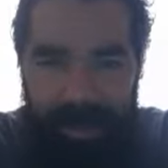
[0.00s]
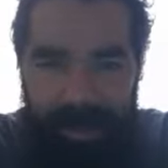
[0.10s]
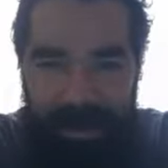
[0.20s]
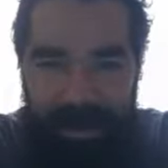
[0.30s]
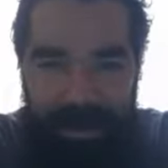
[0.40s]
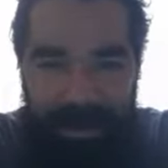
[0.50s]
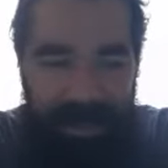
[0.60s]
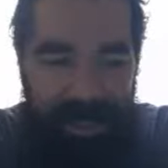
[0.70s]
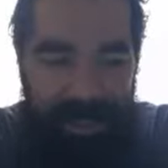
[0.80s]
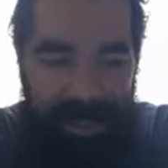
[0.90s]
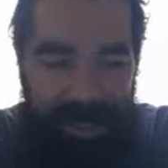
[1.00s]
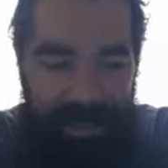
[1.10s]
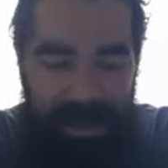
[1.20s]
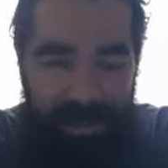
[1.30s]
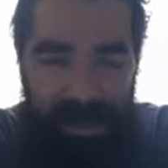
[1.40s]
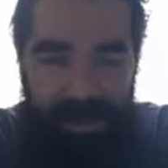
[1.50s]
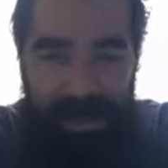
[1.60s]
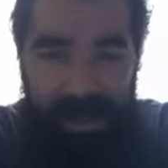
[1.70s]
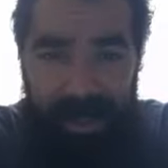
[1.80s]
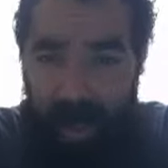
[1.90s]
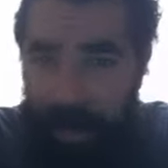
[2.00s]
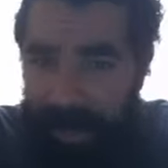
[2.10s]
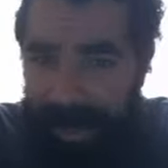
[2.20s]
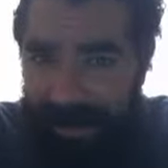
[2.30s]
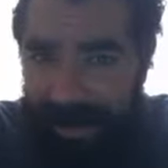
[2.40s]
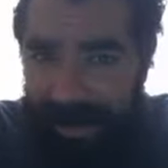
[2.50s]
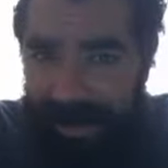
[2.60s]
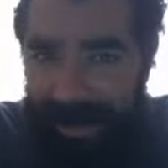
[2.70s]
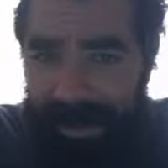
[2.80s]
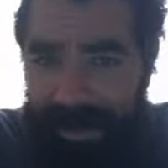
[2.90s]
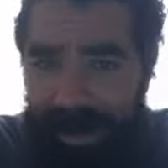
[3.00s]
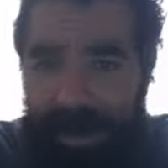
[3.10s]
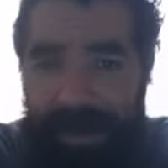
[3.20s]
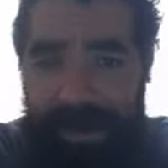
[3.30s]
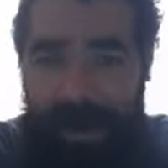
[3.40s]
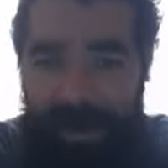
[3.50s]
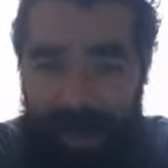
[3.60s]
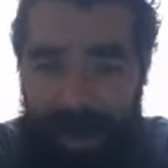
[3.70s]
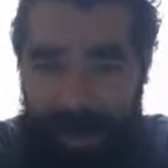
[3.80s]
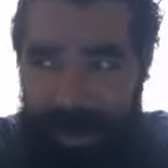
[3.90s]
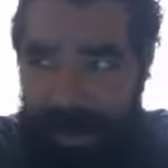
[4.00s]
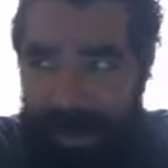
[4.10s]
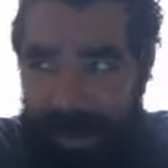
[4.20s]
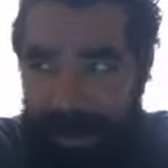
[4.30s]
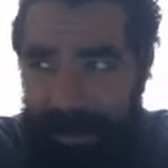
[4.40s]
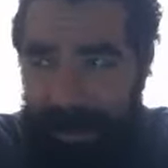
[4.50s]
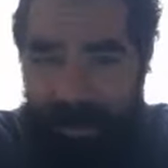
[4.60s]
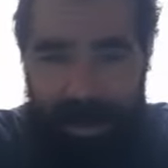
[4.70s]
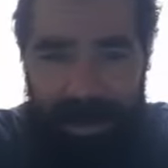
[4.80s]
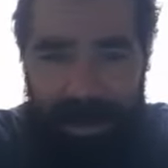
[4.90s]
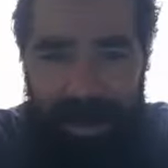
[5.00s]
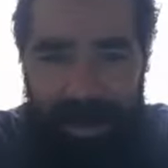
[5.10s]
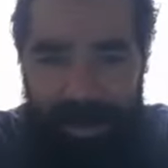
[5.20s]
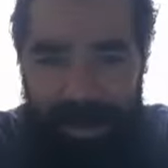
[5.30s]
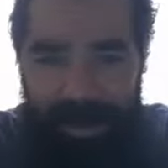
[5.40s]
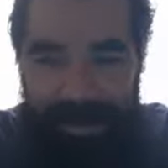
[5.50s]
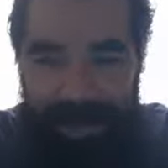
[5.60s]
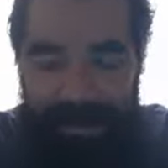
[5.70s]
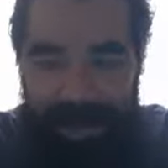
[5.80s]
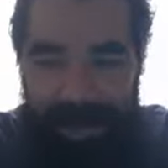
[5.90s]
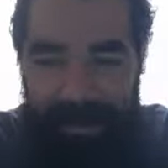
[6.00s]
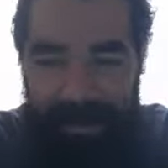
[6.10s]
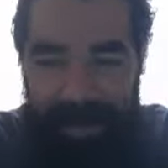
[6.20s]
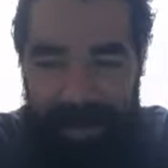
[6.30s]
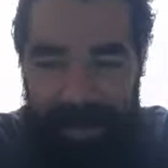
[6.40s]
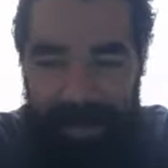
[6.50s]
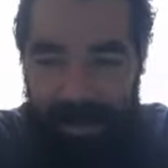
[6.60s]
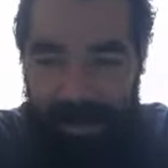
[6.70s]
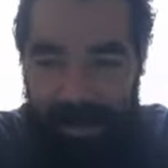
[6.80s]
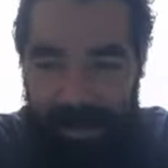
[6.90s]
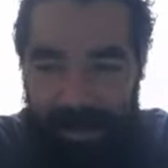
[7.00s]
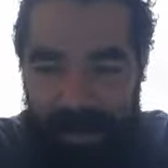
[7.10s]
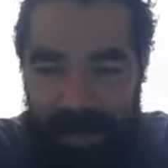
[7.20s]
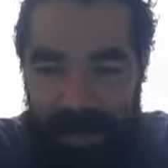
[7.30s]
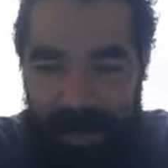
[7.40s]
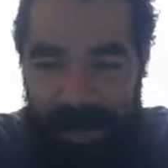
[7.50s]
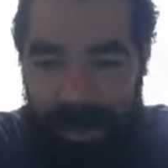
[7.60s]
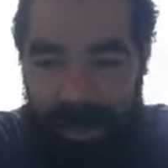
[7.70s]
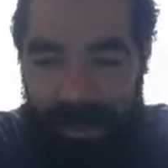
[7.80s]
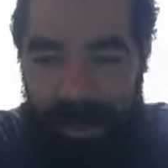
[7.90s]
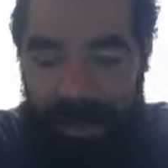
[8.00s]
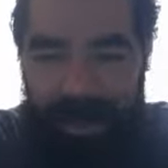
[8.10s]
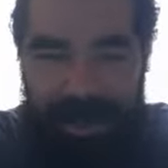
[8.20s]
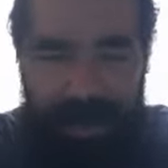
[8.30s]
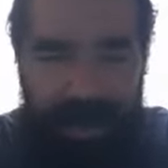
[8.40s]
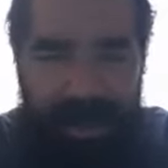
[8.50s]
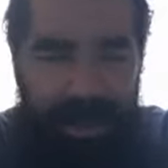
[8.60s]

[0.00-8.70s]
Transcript: was I'm gonna say that's an open conversation. Open conversation, Martha Kennedy, wherever you are. She might not even be alive anymore. Martha. Was that Martha